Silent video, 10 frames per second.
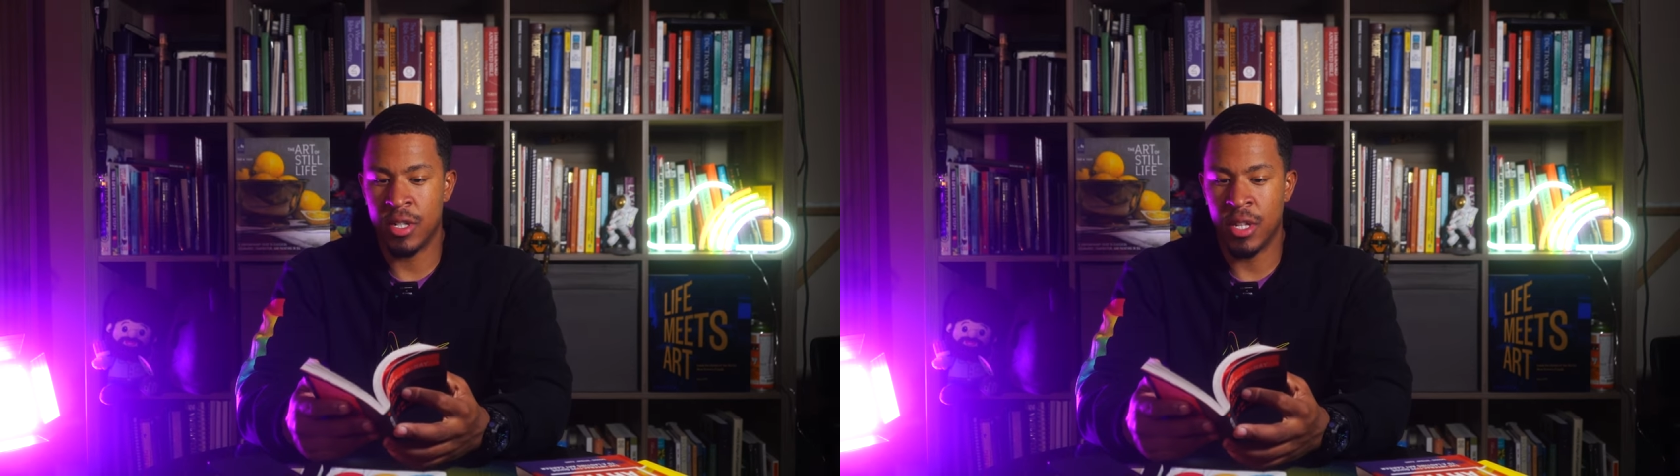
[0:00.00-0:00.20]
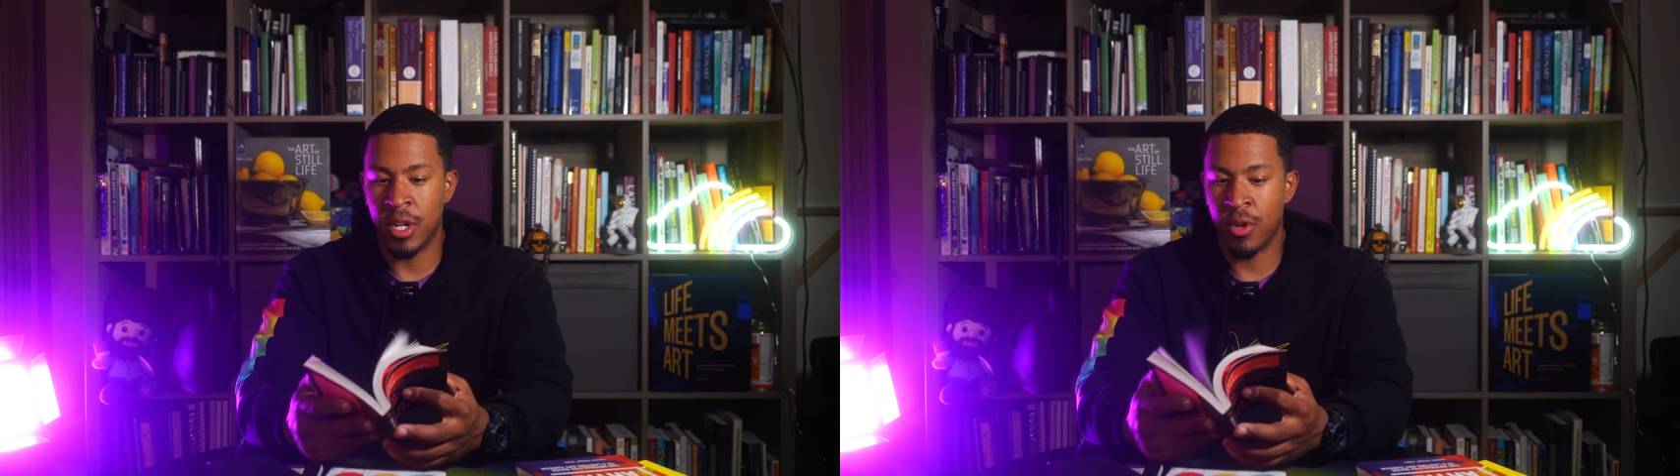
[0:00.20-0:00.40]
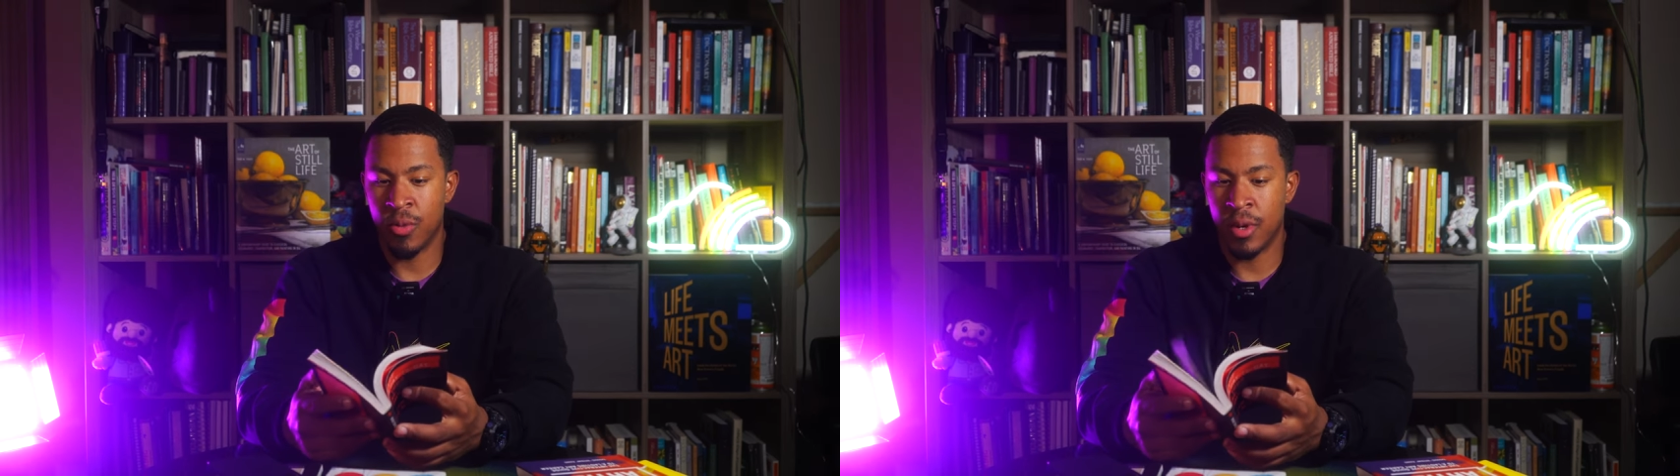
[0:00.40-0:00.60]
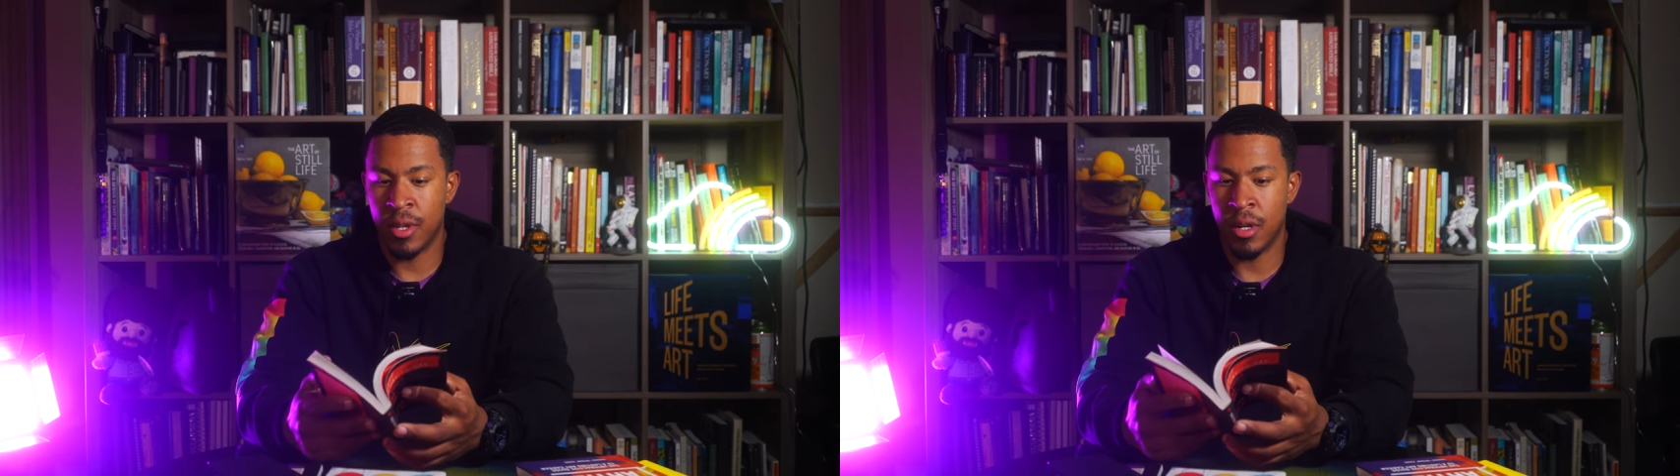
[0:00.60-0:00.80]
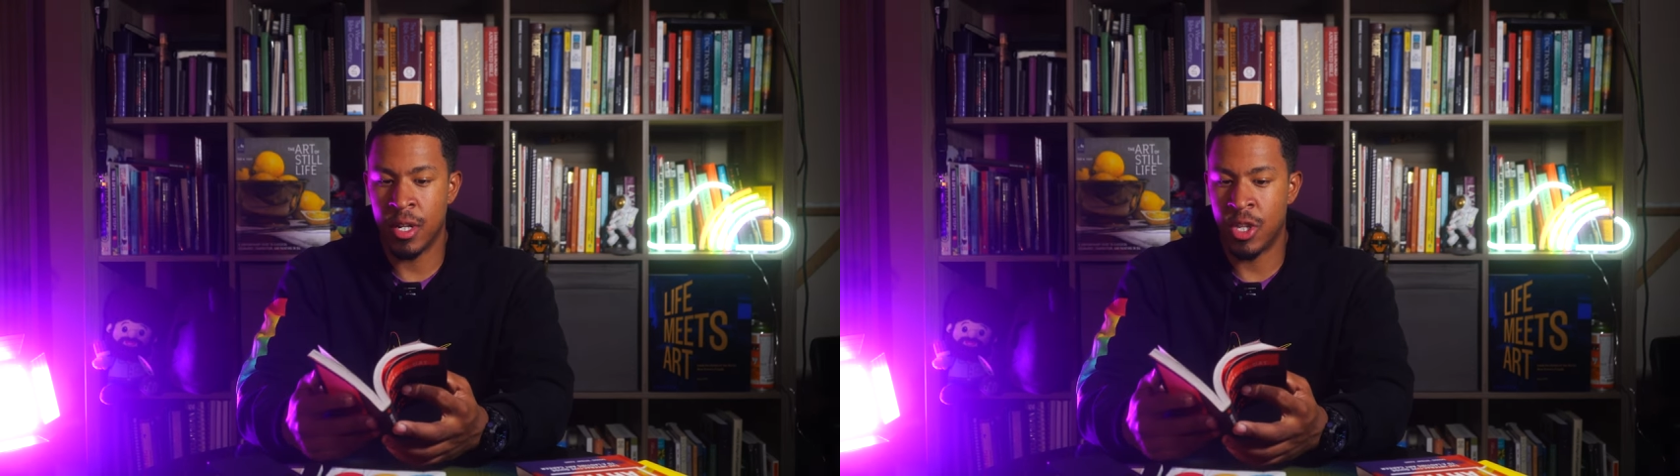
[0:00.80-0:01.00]
just littered
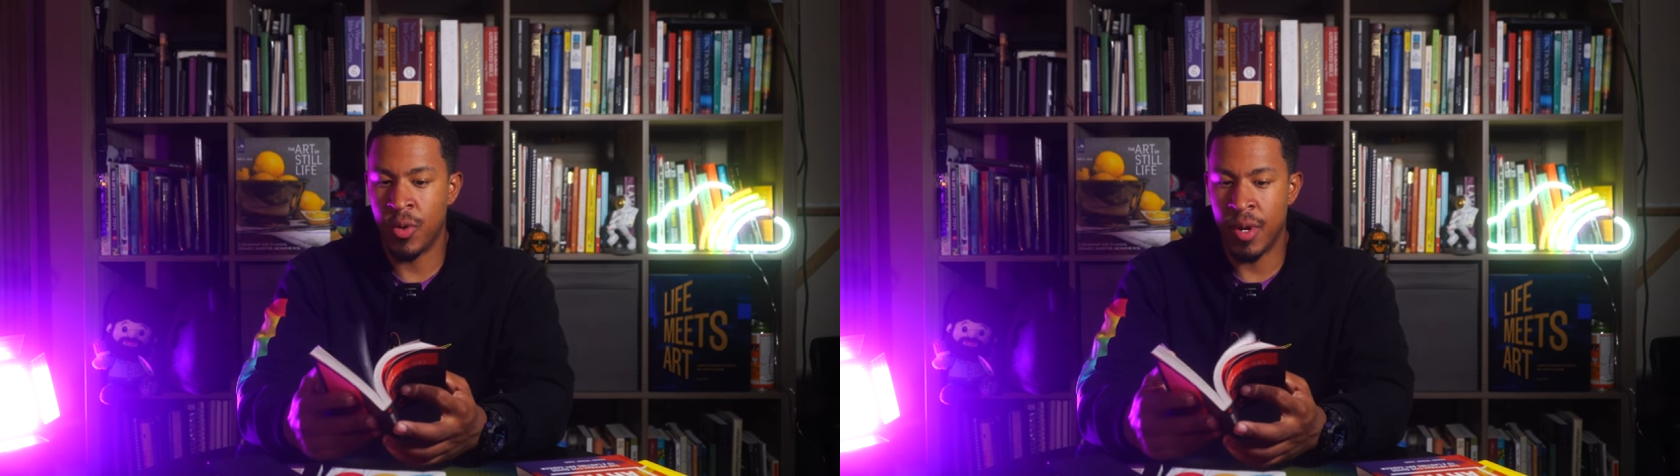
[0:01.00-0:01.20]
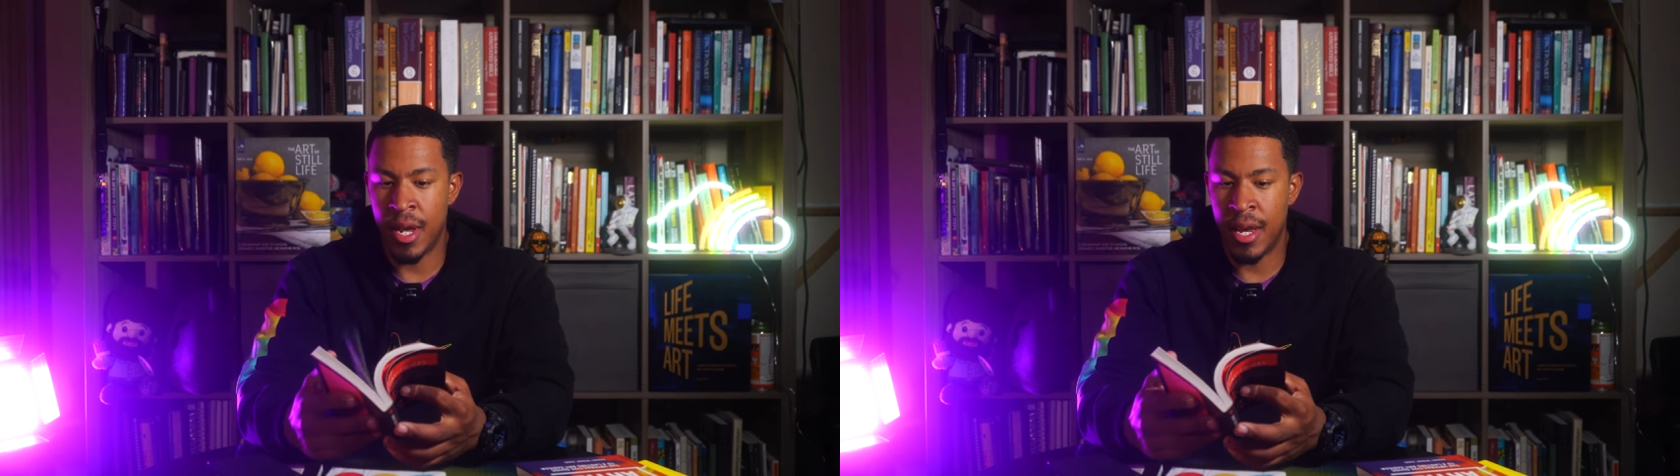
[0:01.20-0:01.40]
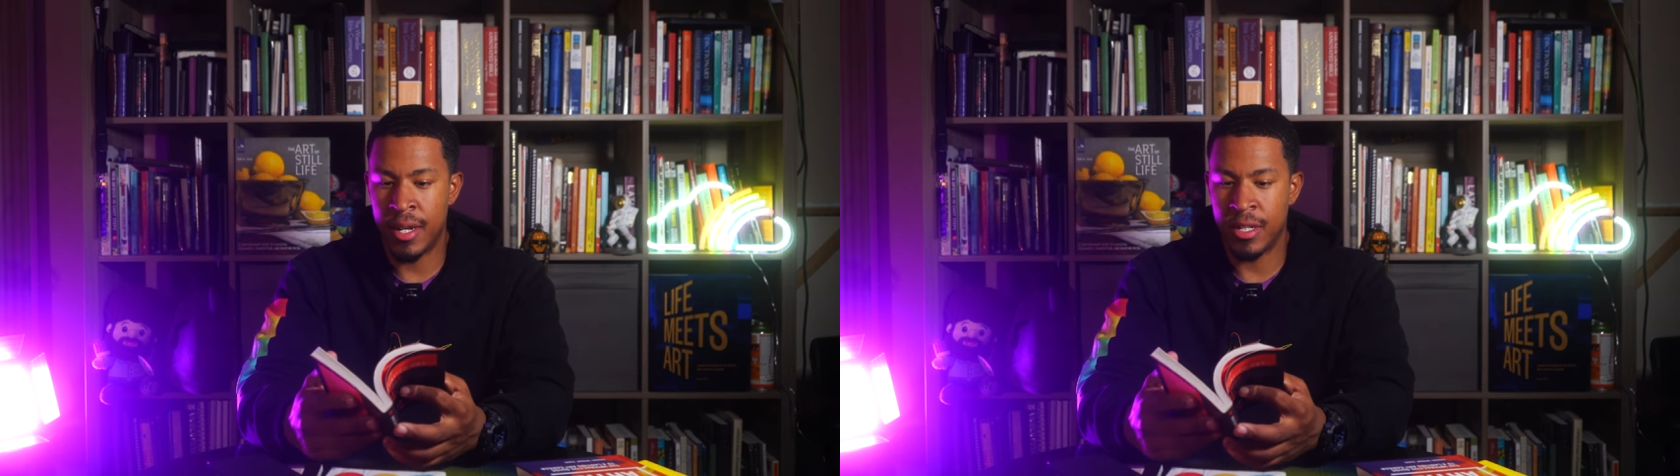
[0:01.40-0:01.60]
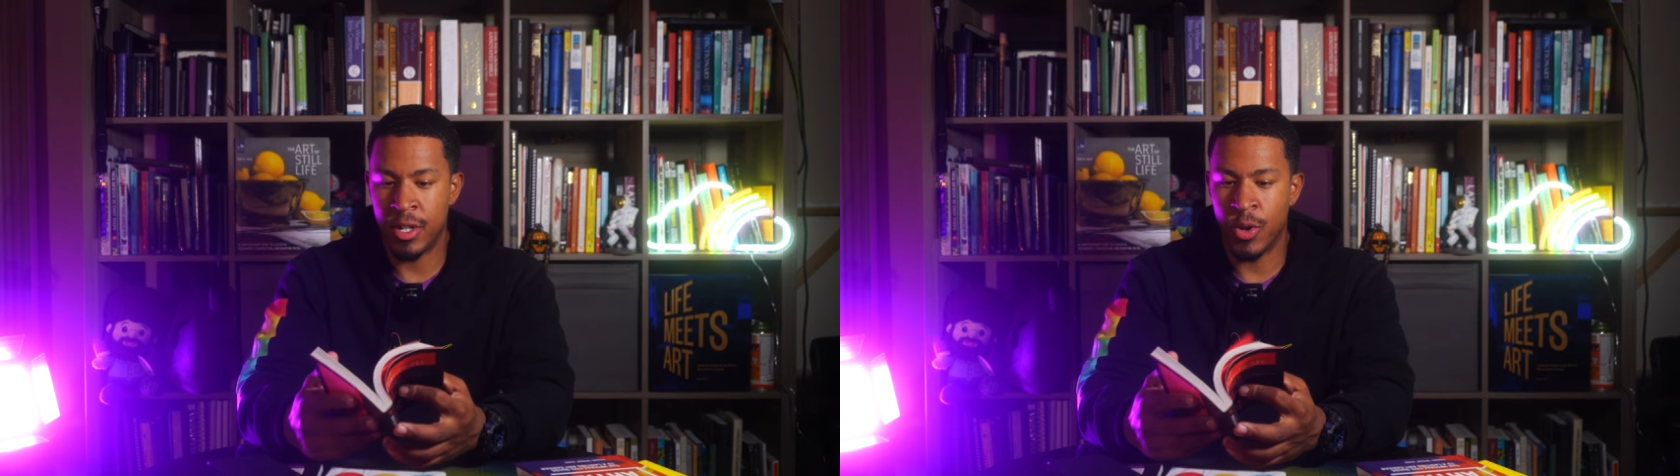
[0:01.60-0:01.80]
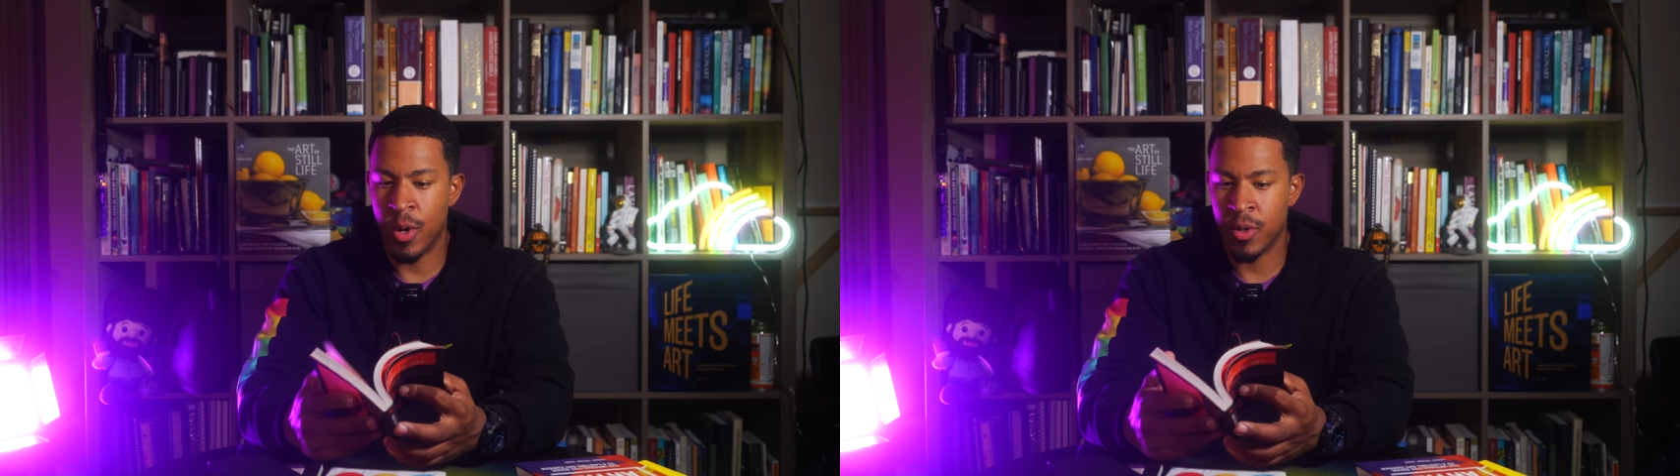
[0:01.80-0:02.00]
with uh, Q&As
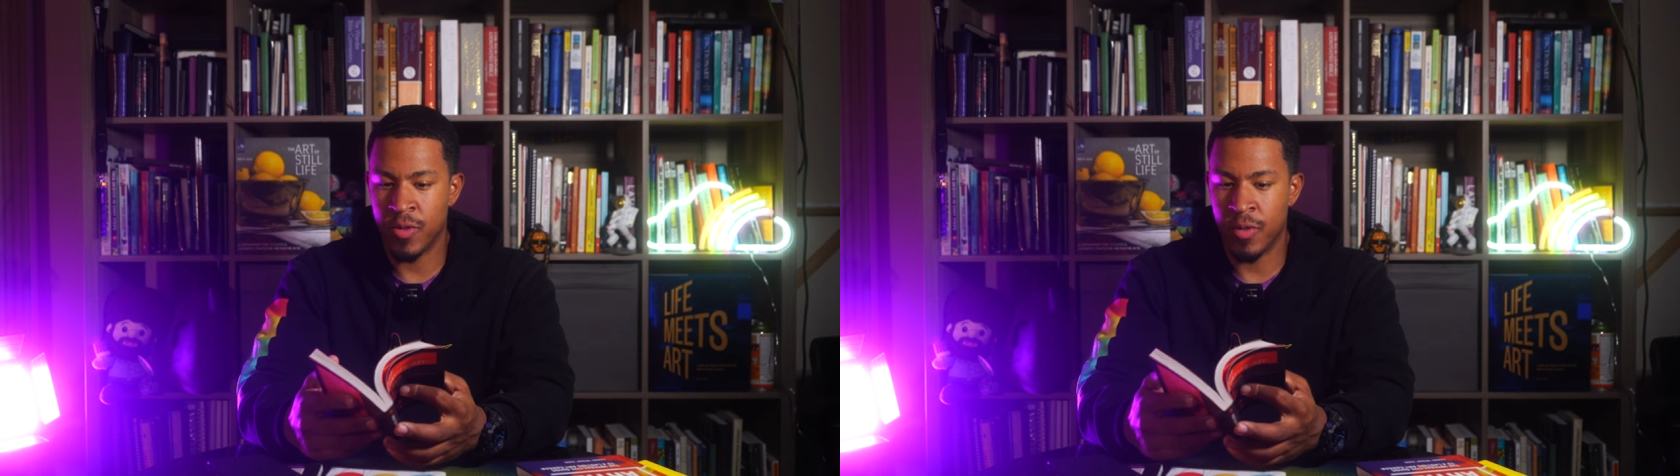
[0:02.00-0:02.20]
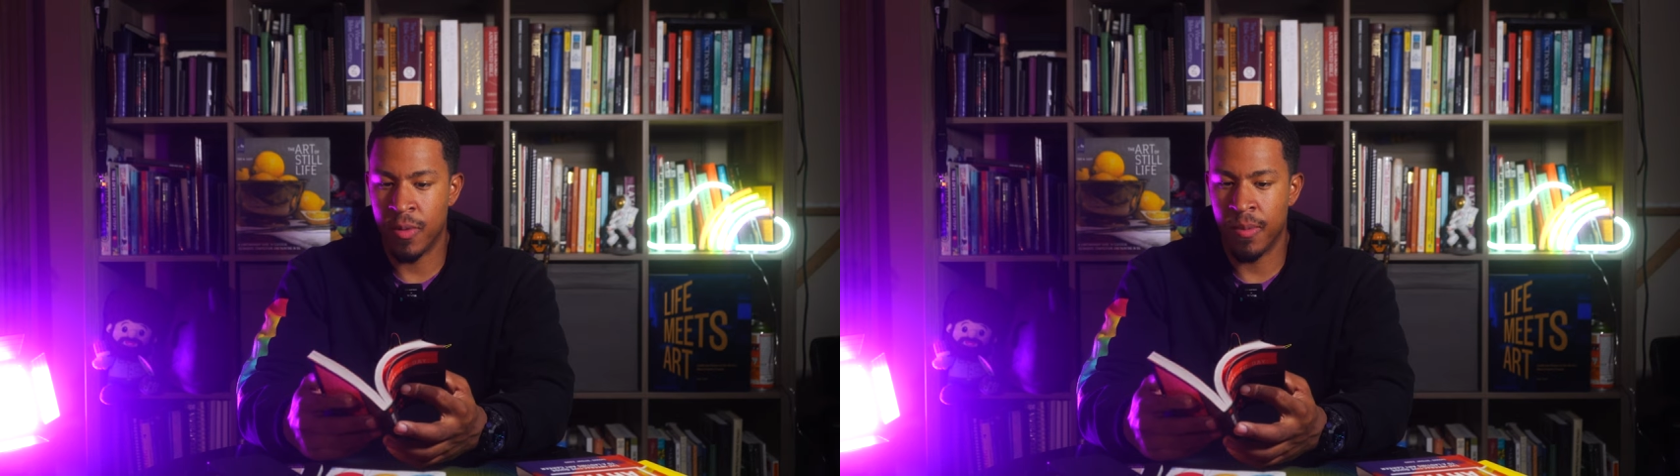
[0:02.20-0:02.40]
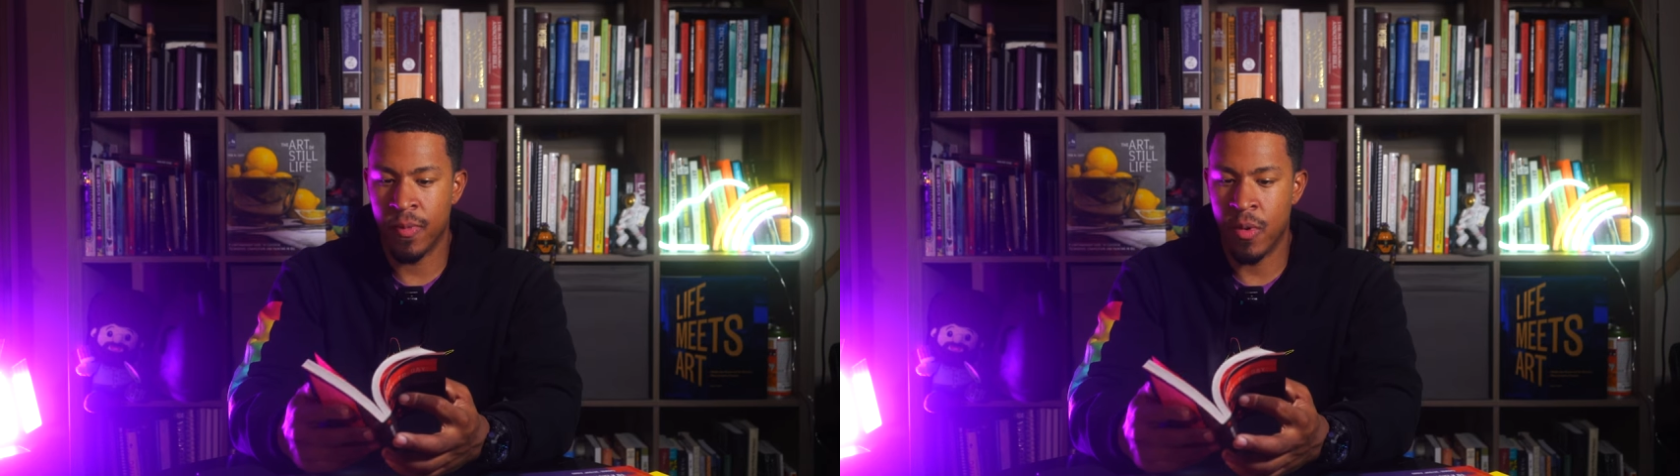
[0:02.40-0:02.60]
and quotes from,